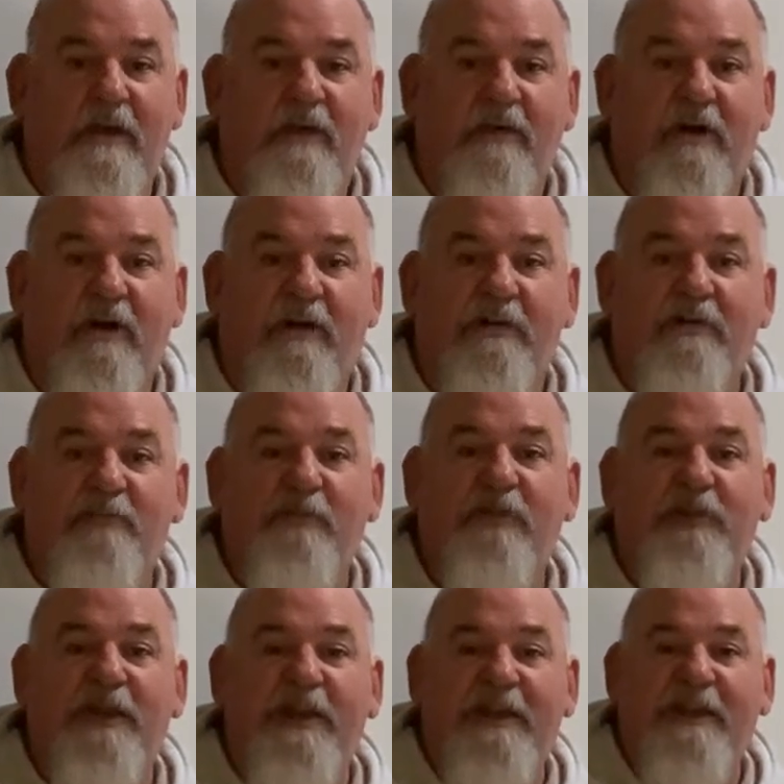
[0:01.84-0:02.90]
Well, good
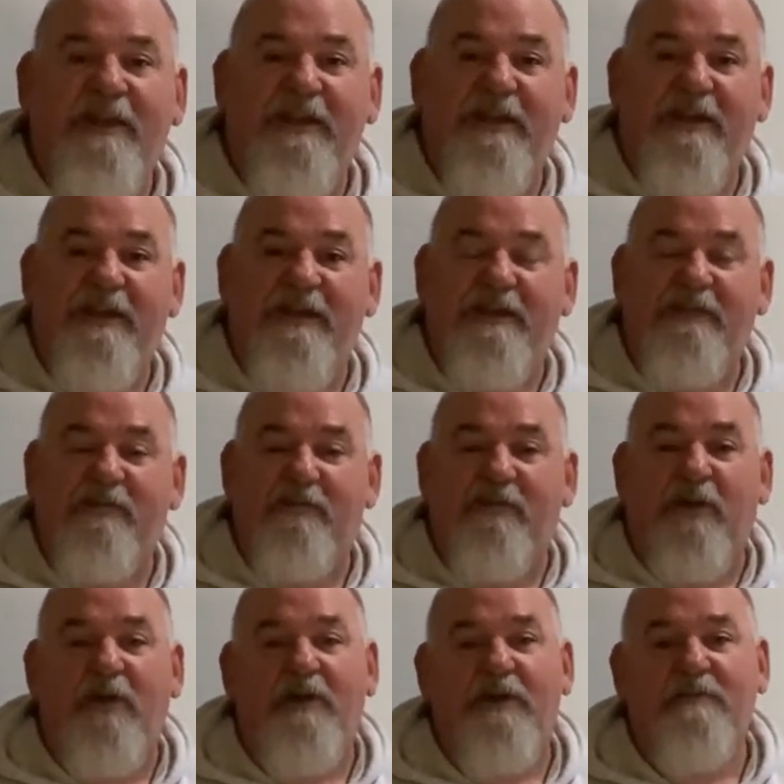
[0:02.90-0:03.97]
morning and
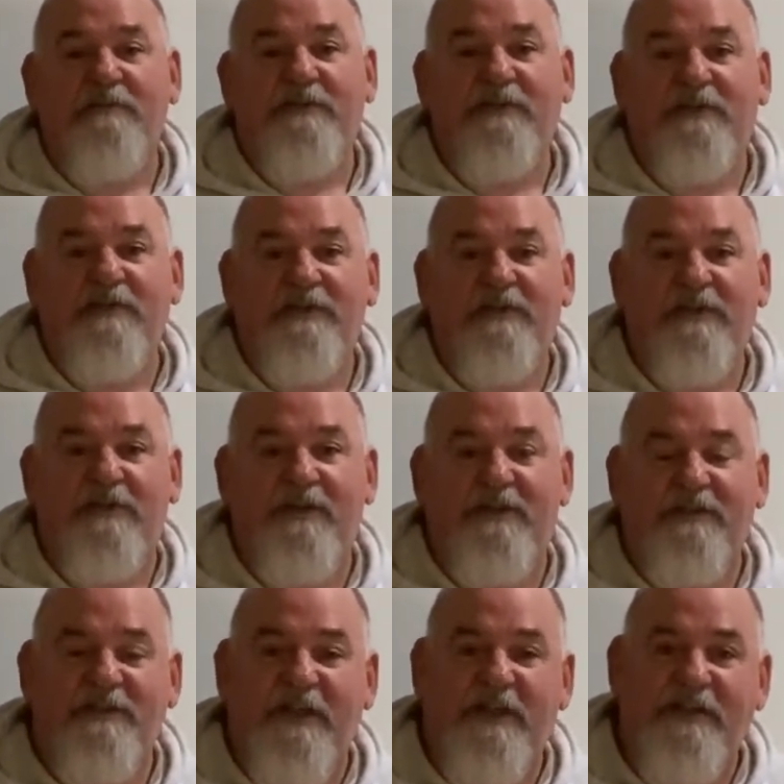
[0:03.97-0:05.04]
welcome to
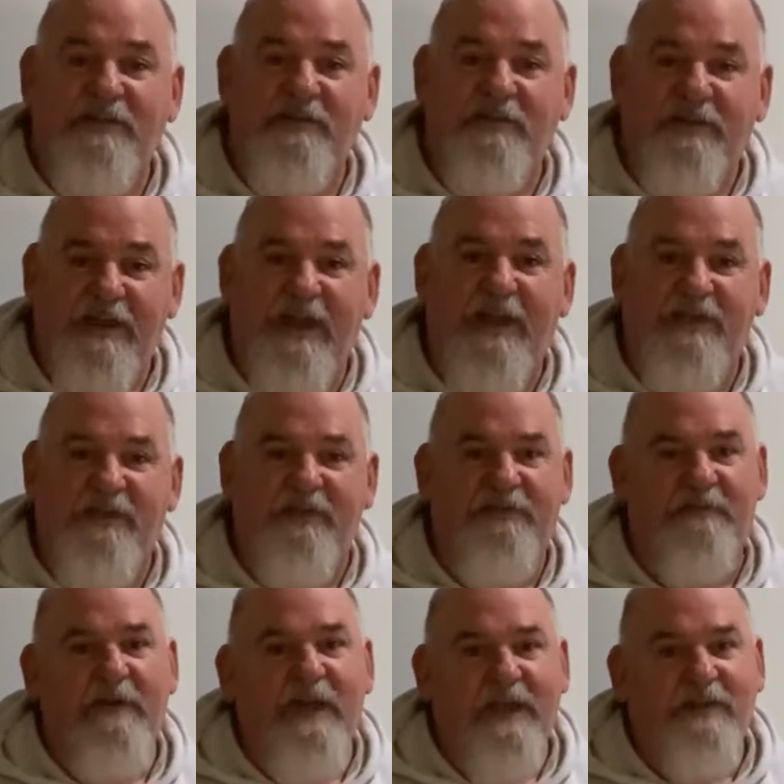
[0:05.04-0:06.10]
Thursday the 28th of
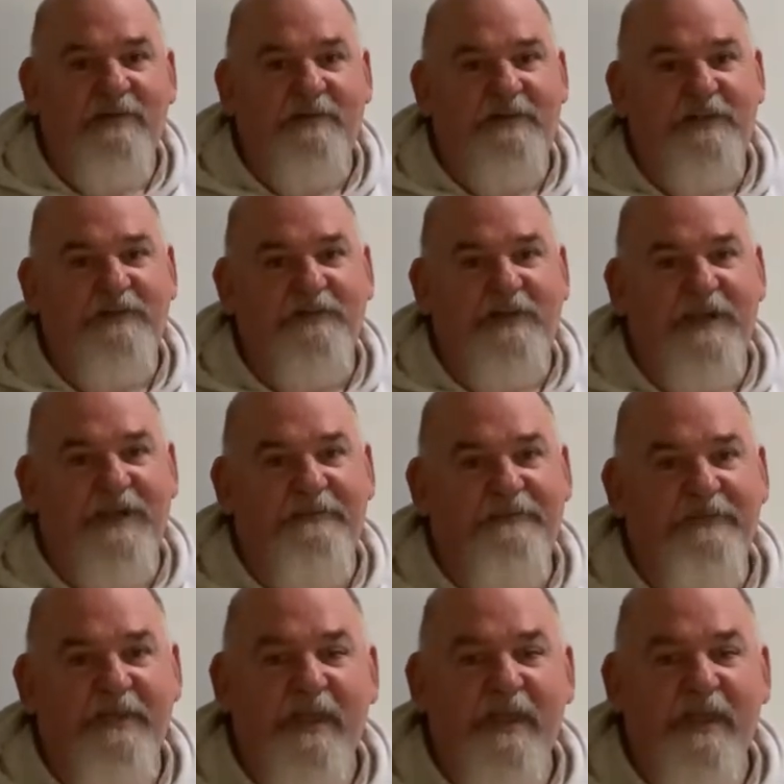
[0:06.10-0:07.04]
May 2020.